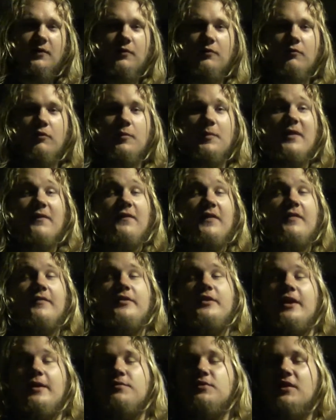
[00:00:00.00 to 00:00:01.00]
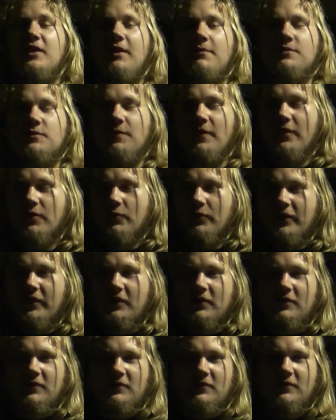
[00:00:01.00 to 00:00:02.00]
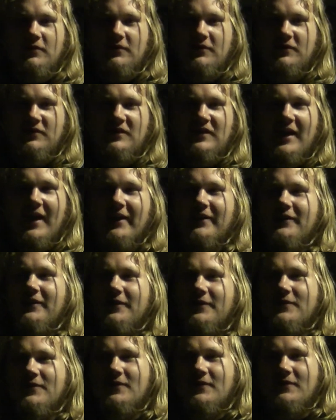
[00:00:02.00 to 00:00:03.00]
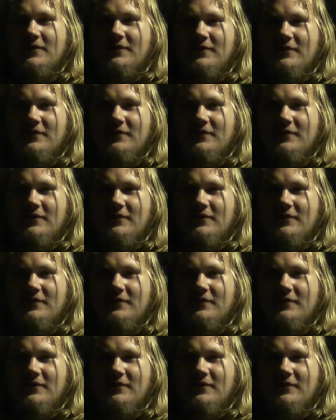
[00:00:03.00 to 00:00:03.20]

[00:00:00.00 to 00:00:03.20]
One of my favorite types of games, by the way. Tactics.